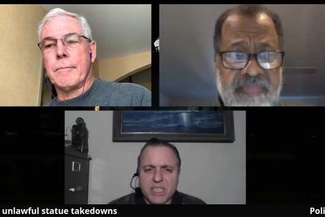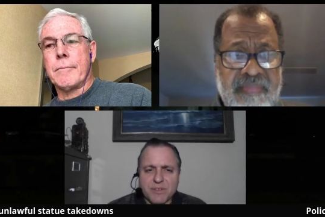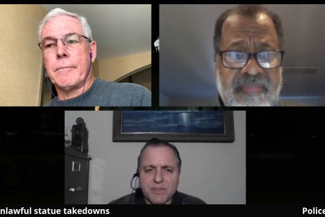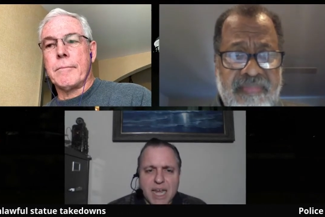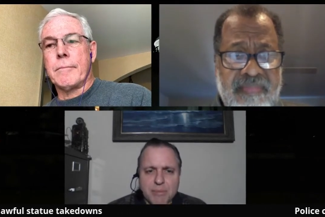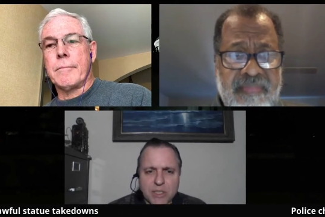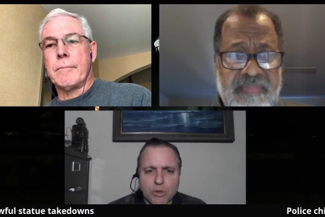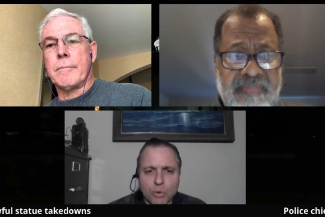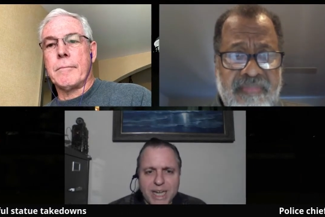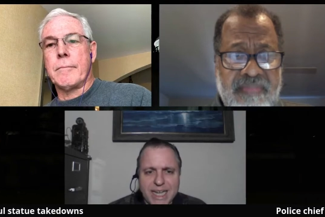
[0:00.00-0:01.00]
Speaker 1: chief's name is
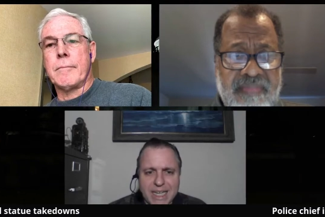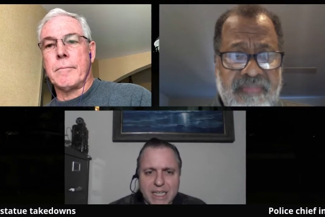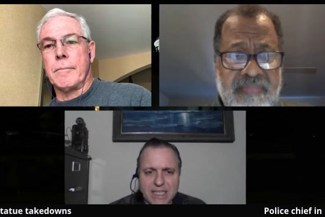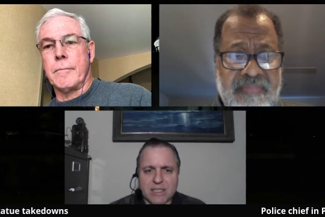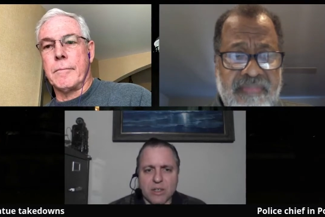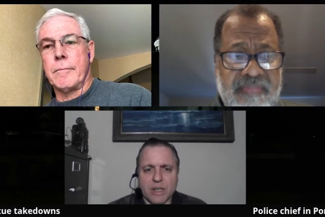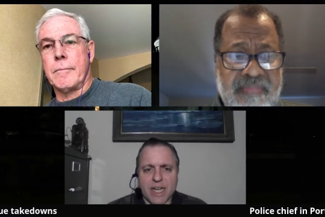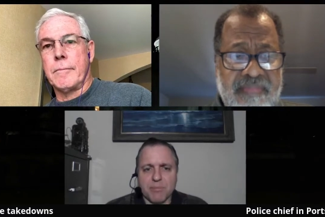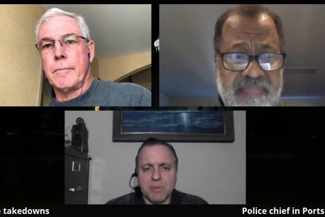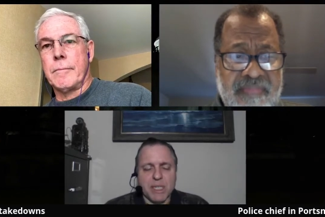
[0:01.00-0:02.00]
Green, is her
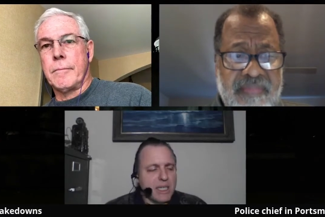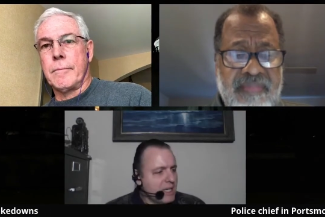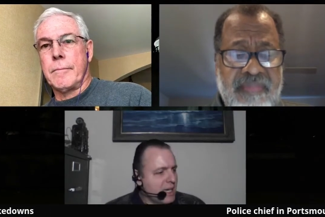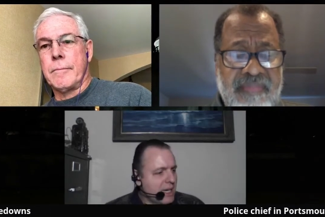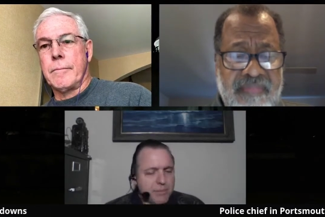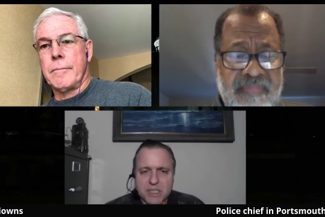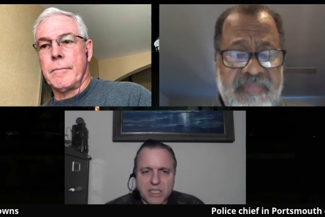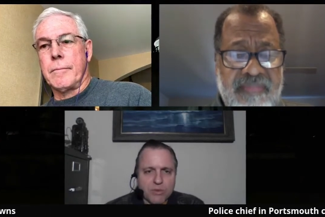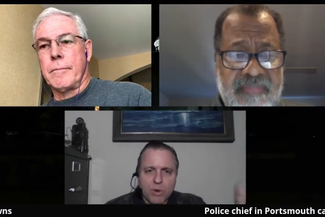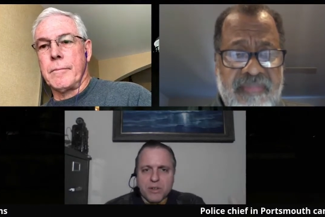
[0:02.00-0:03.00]
name. Mm. Um,
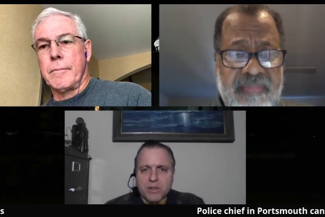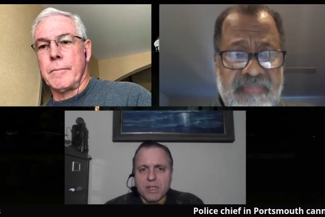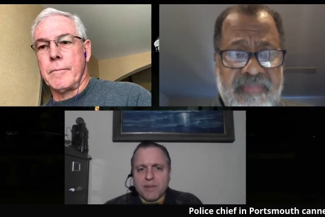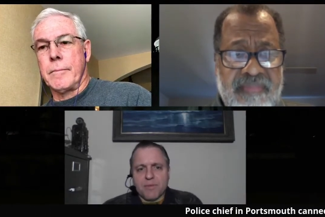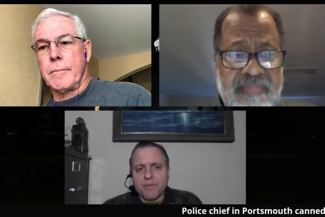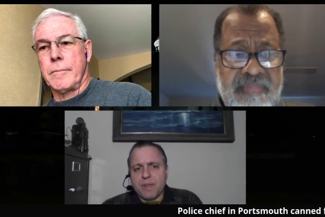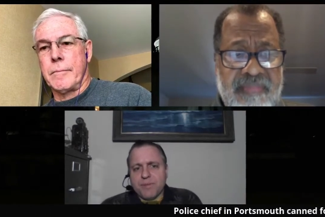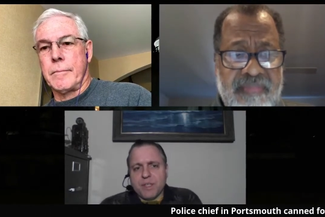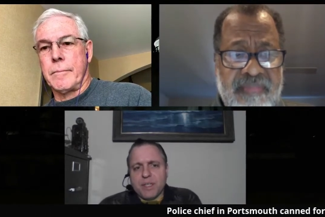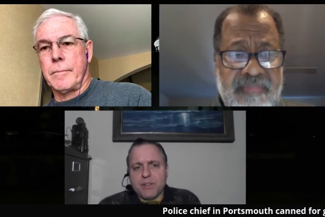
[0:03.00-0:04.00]
just wondering if,
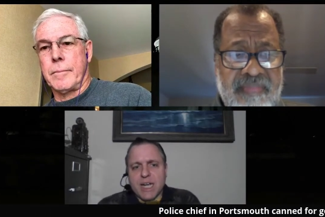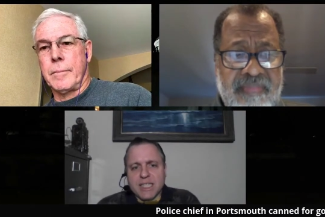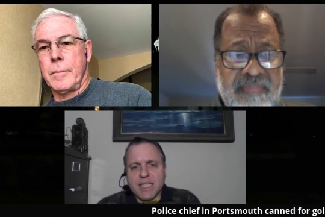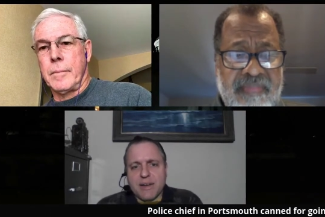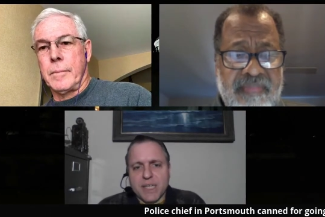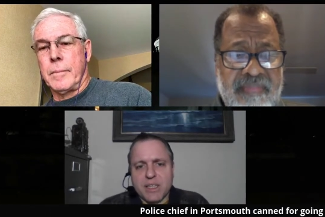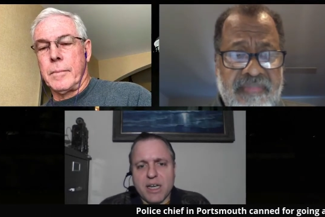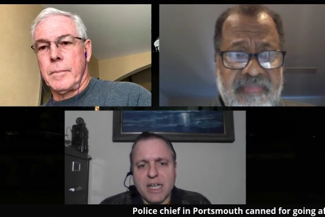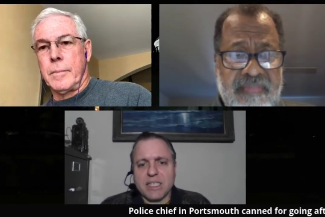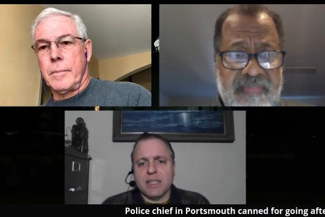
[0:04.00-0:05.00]
if either you guys have any
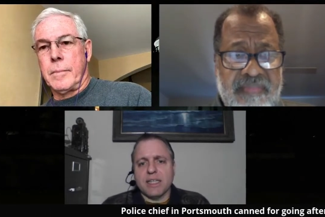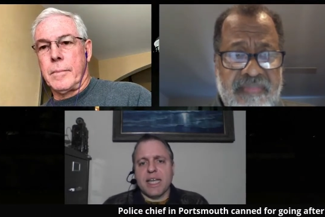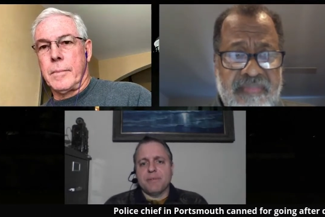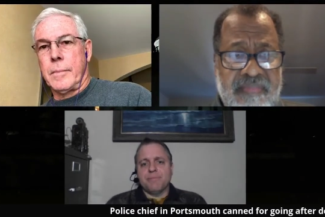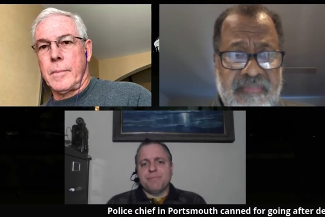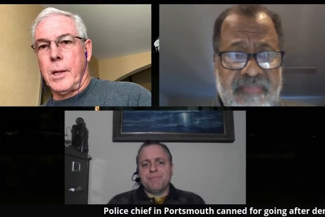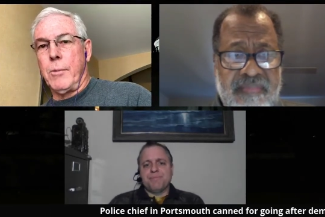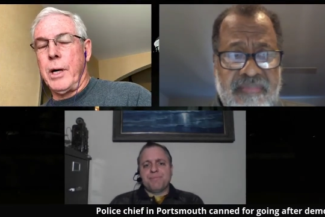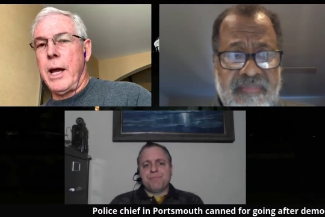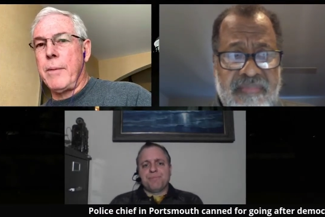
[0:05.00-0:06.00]
thoughts on that.
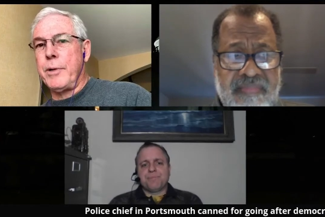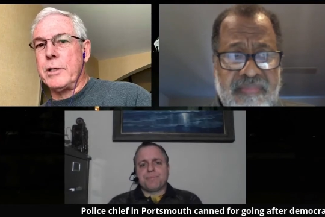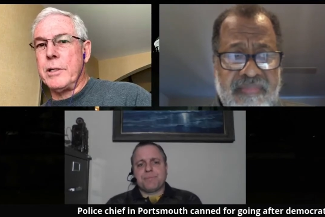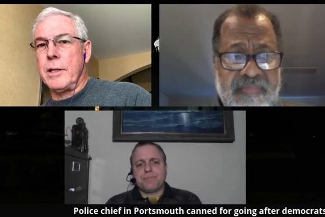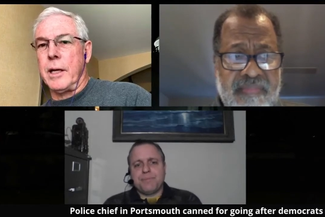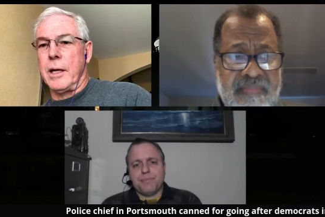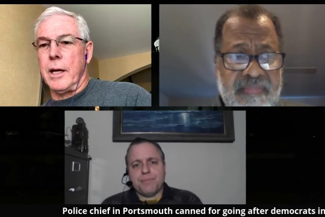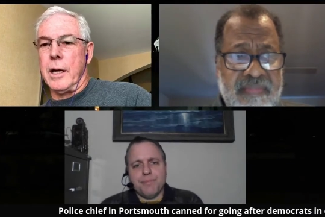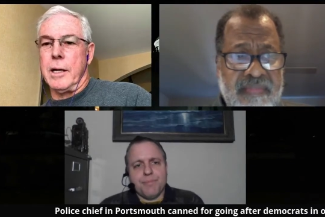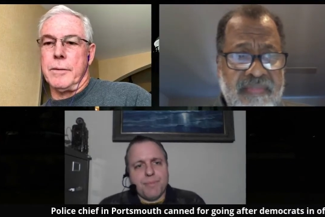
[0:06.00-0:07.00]
Speaker 2: What happened to
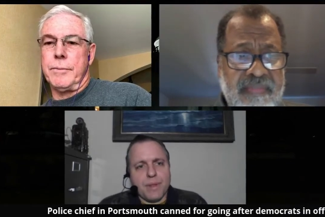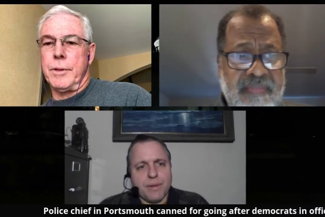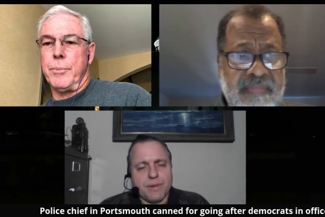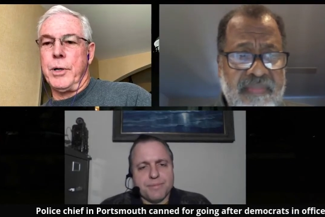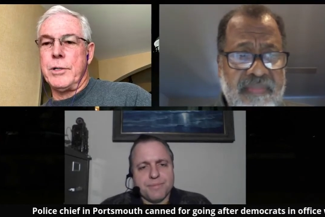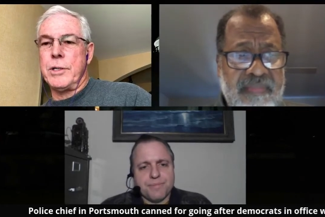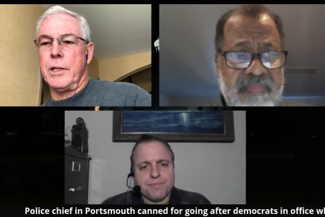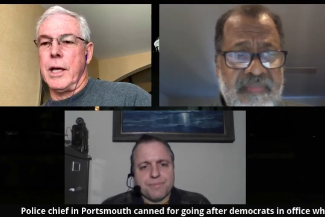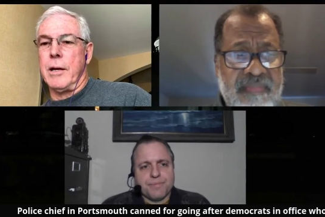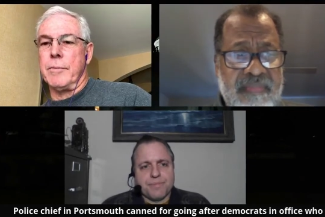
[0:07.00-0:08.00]
the uh, the
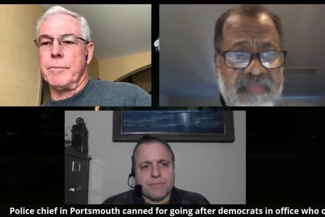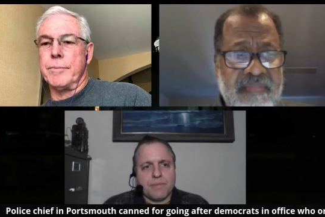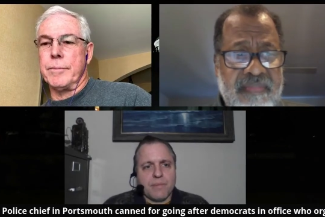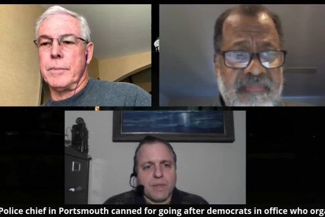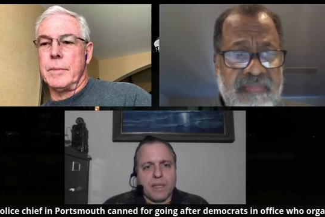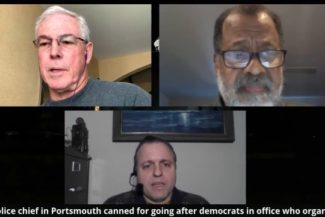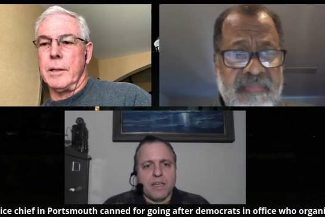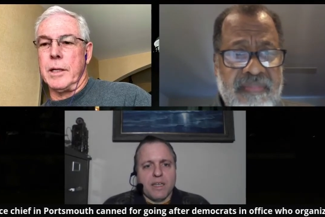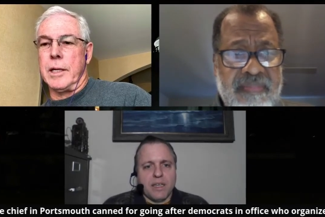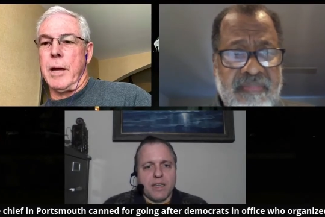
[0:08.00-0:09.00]
person that
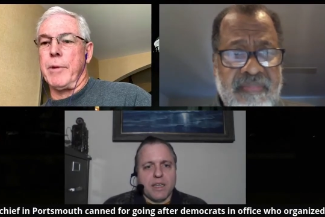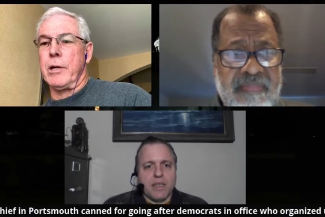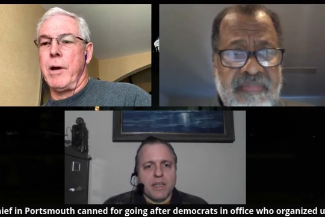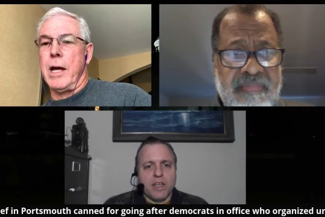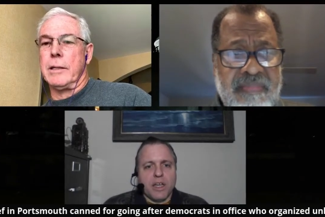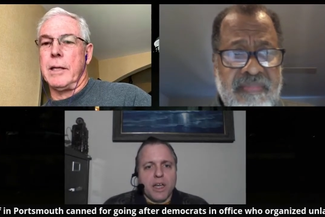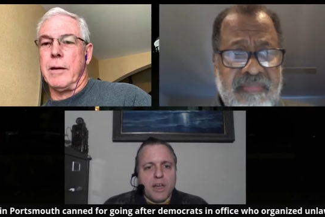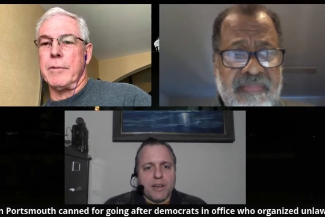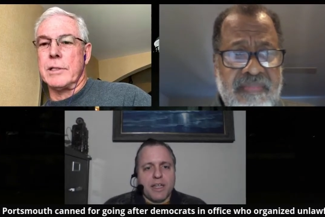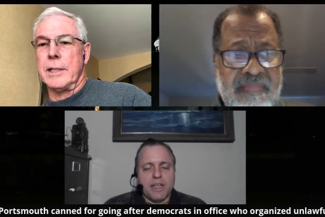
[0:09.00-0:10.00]
uh, the Democrat
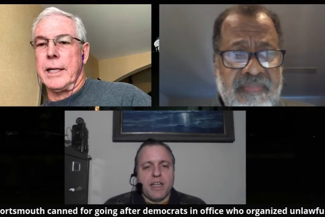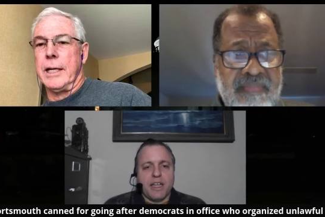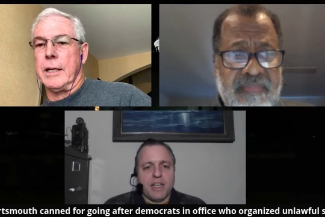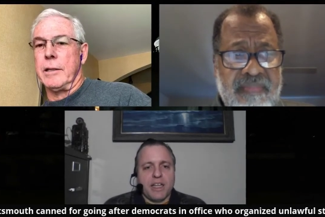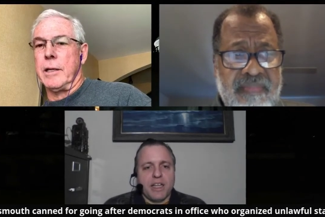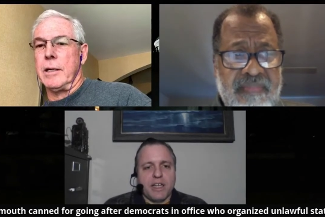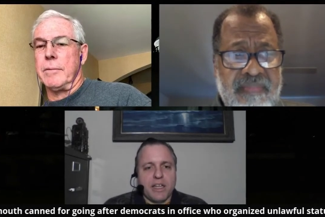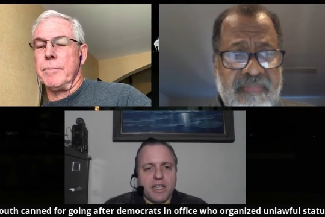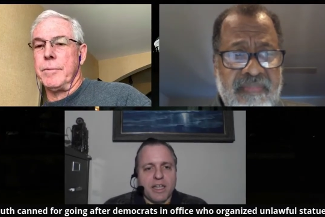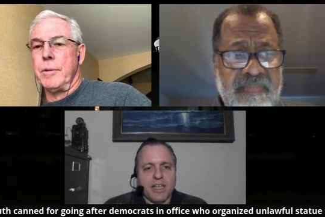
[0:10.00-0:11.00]
that was leading
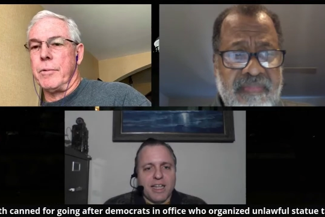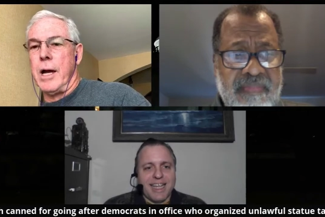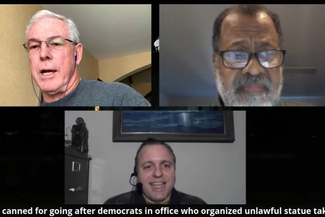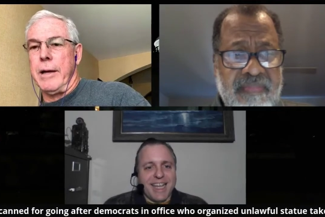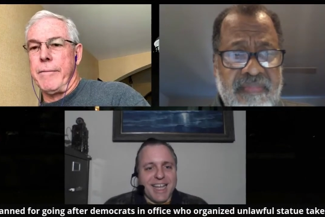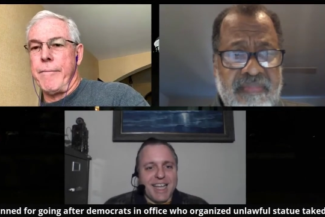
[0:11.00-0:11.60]
the the riot?